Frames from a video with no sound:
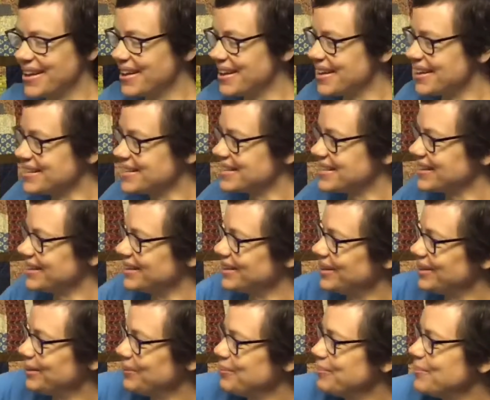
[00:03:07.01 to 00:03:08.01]

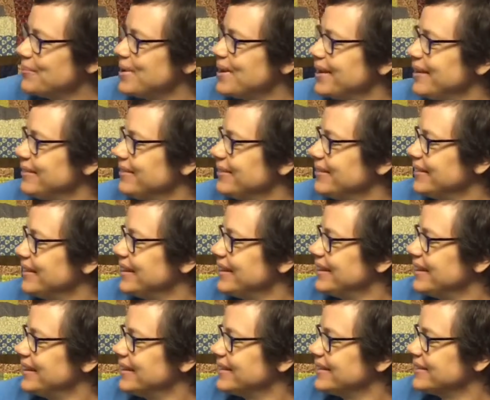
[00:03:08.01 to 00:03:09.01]
until one
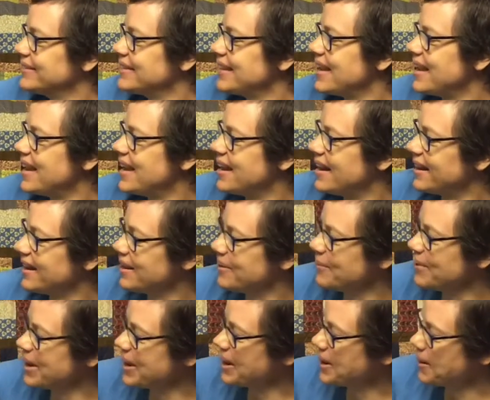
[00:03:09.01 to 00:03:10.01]
little teddy
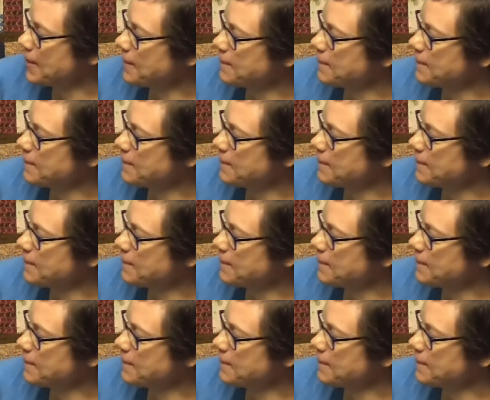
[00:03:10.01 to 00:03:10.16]
went